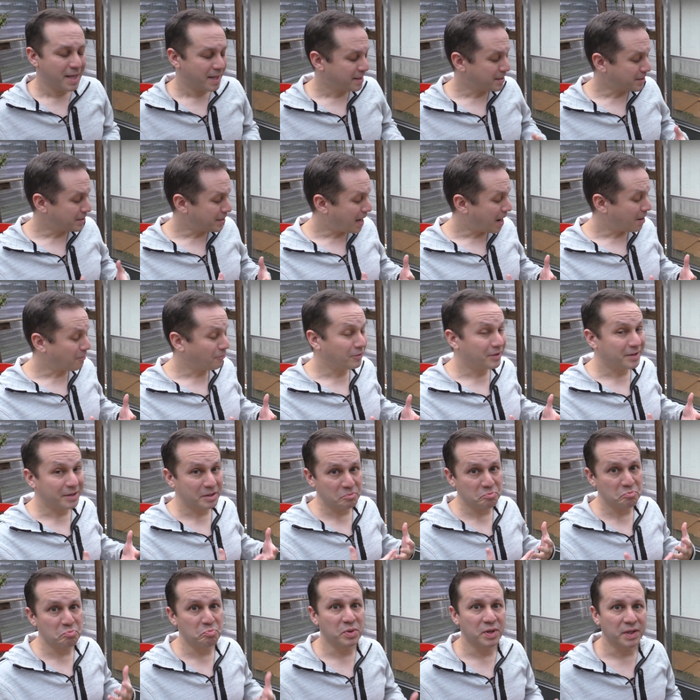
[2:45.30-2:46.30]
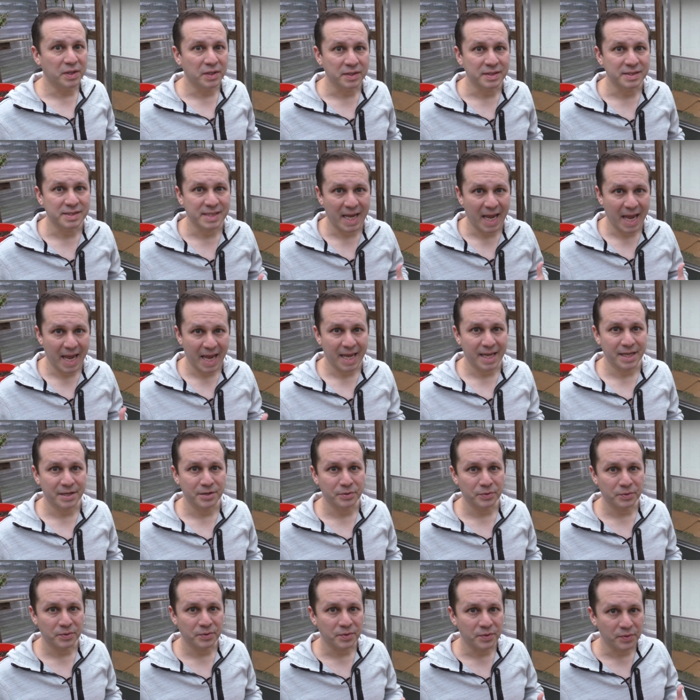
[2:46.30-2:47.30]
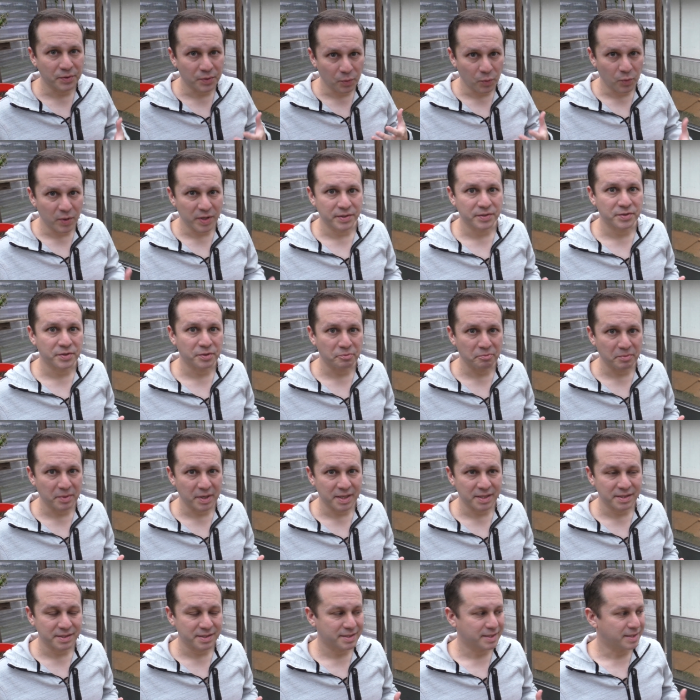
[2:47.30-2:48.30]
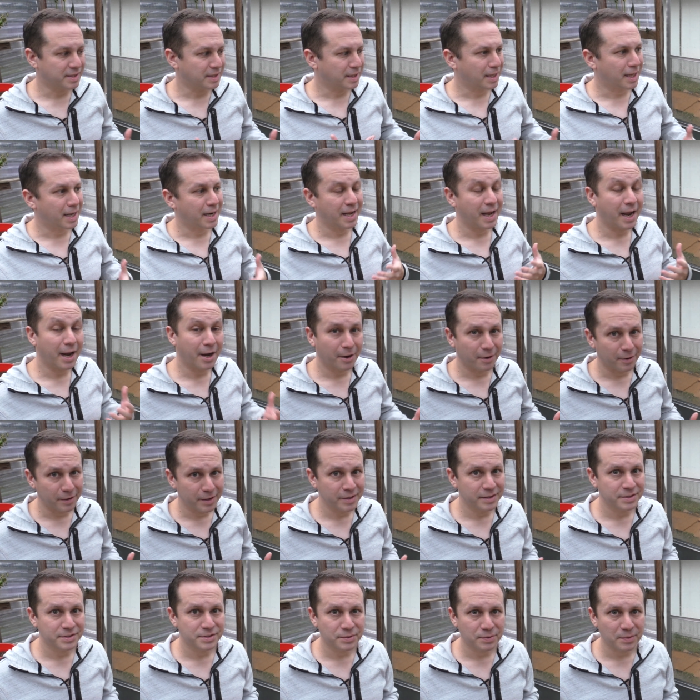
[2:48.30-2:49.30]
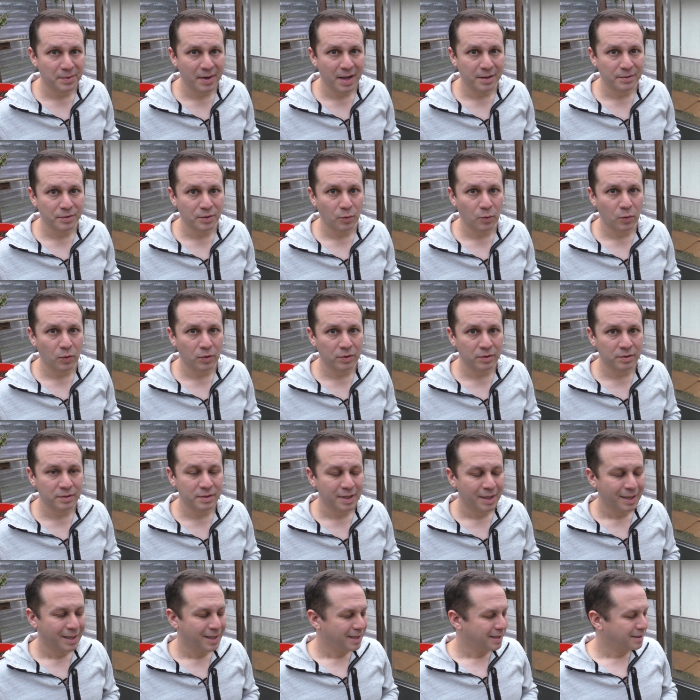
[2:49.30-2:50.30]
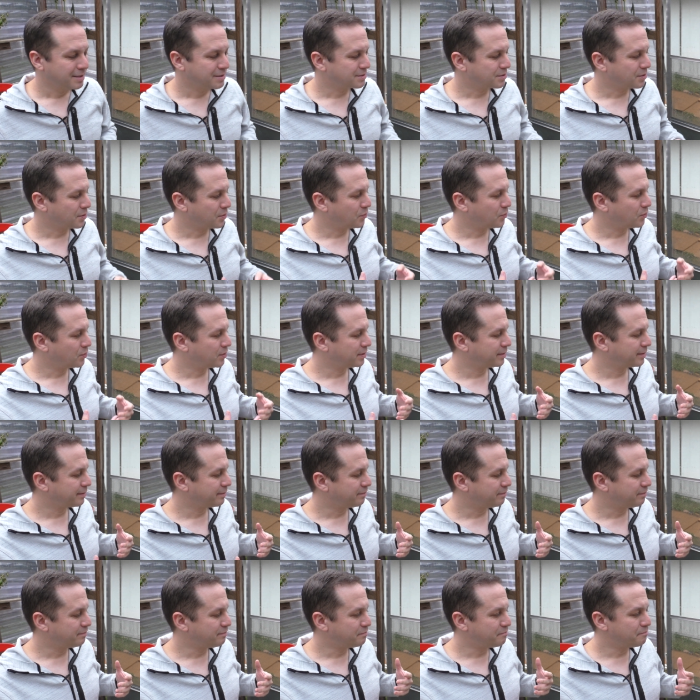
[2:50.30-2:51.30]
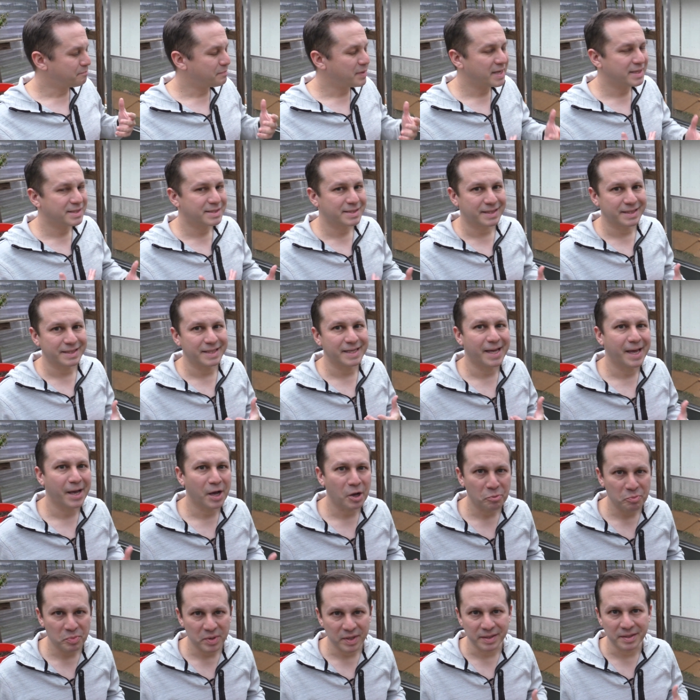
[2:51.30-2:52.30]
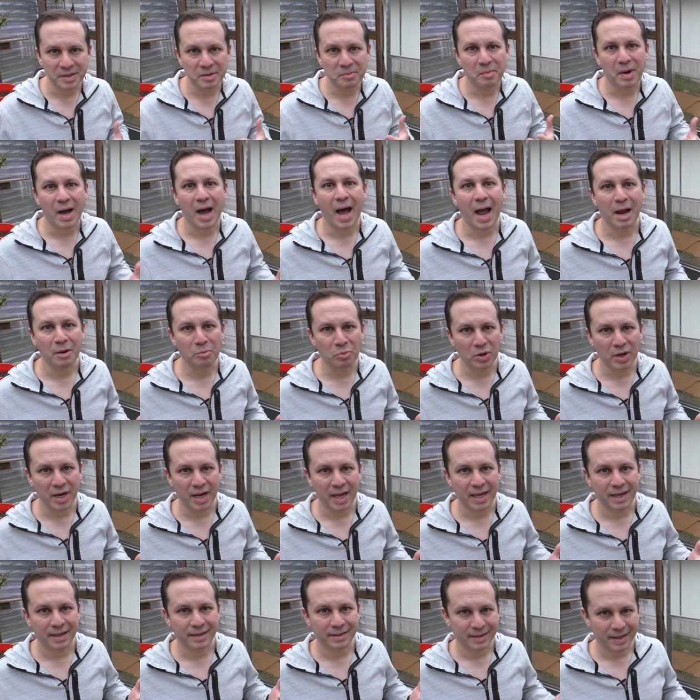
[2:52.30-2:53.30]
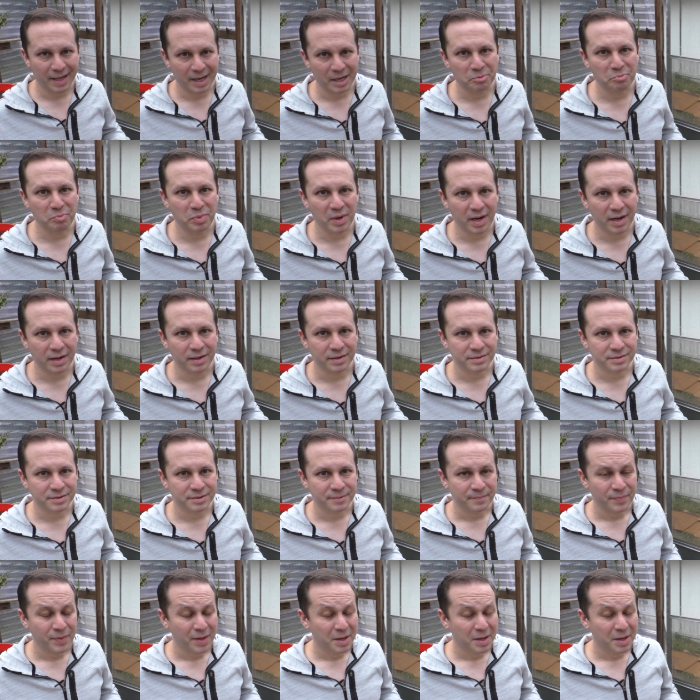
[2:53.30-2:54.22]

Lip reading: They're not really built to handle the winter months in a lot of areas around the world, so we're basically helping them hibernate like bears.